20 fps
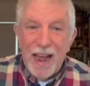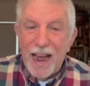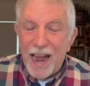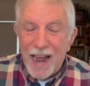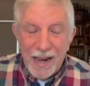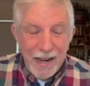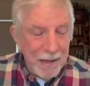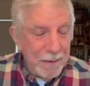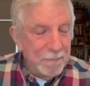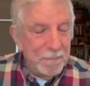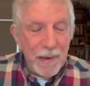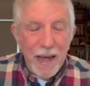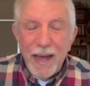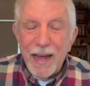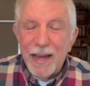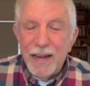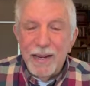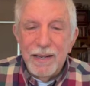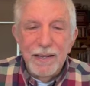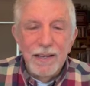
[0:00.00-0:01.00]
And he
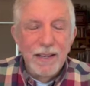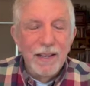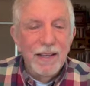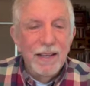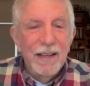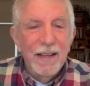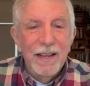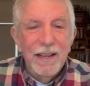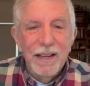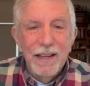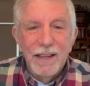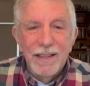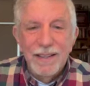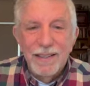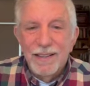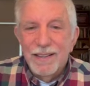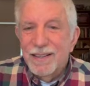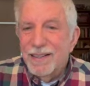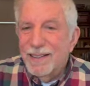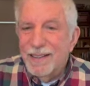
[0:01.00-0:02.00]
made
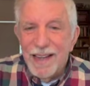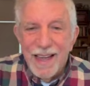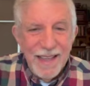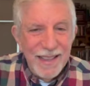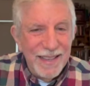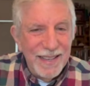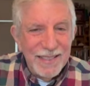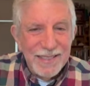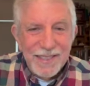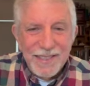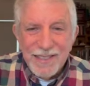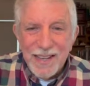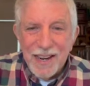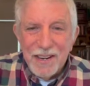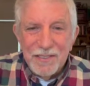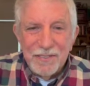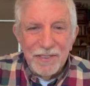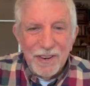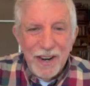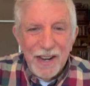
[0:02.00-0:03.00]
this son
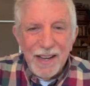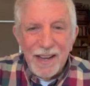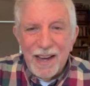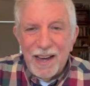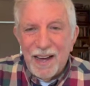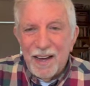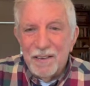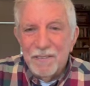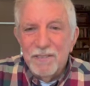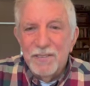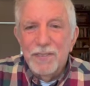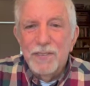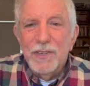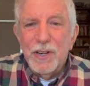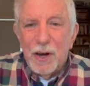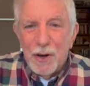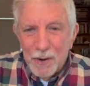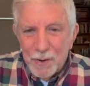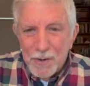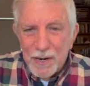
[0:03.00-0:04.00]
of Rechab,
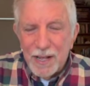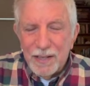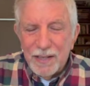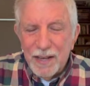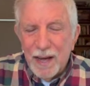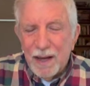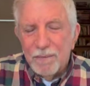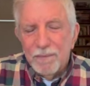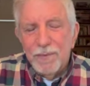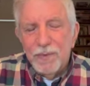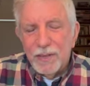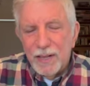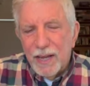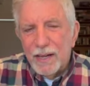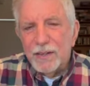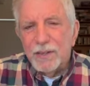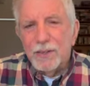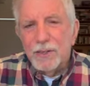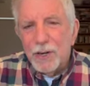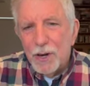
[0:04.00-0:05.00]
Jehonadab,
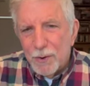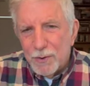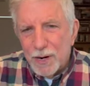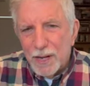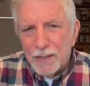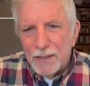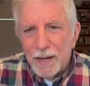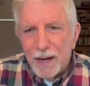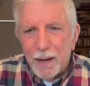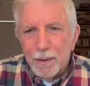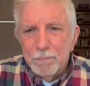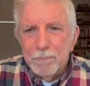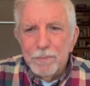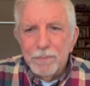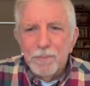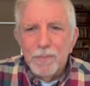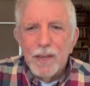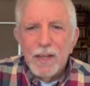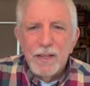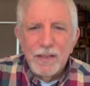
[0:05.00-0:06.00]
later Jonadab,
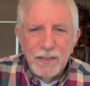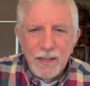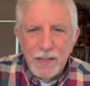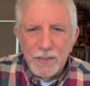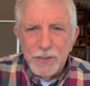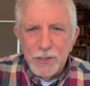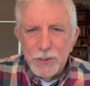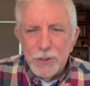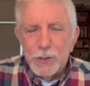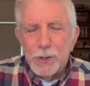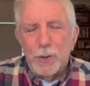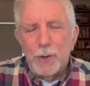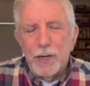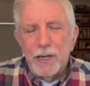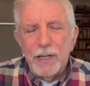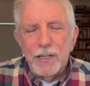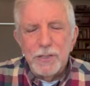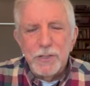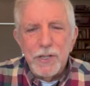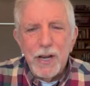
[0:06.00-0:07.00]
they just
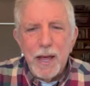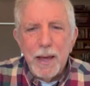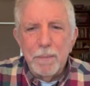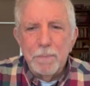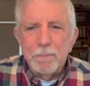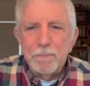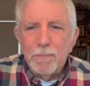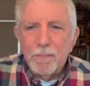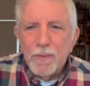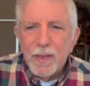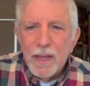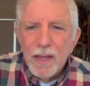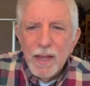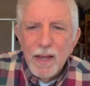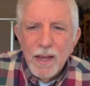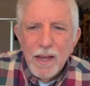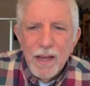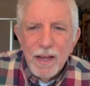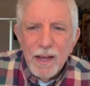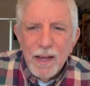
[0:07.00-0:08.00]
shortened his name,
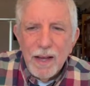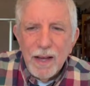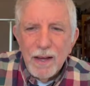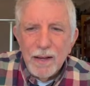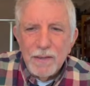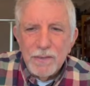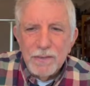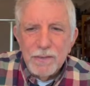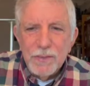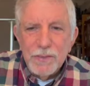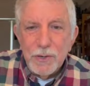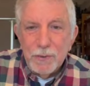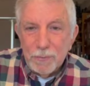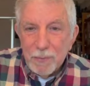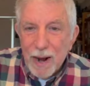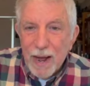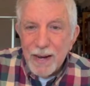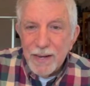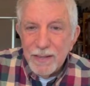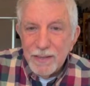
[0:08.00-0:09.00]
to
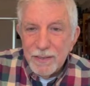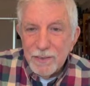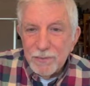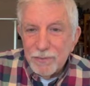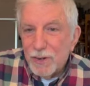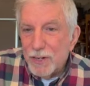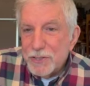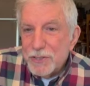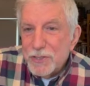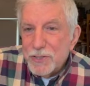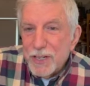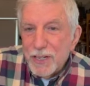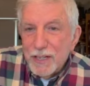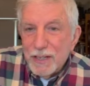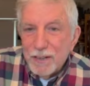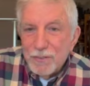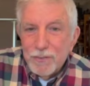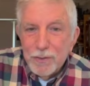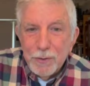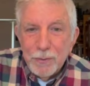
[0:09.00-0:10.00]
ride in the front
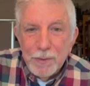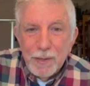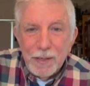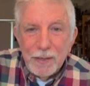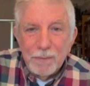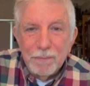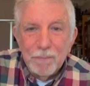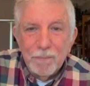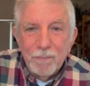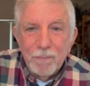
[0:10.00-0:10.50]
seat, if you will.